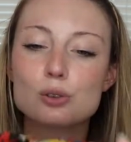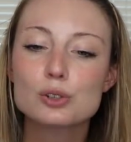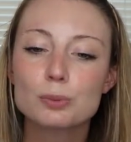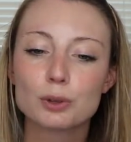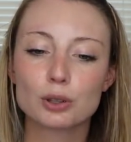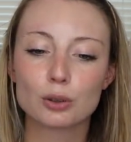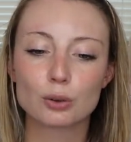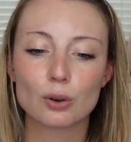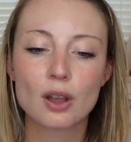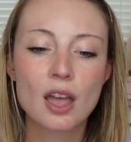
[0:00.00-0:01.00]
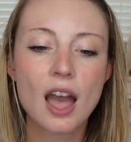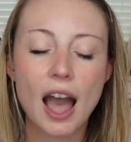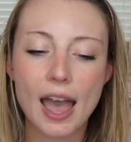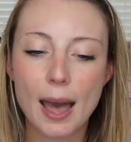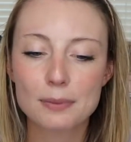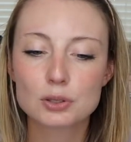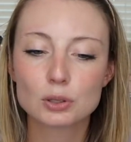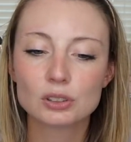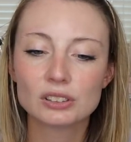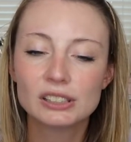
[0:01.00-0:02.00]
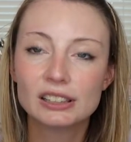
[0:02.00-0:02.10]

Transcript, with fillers: super cute. I absolutely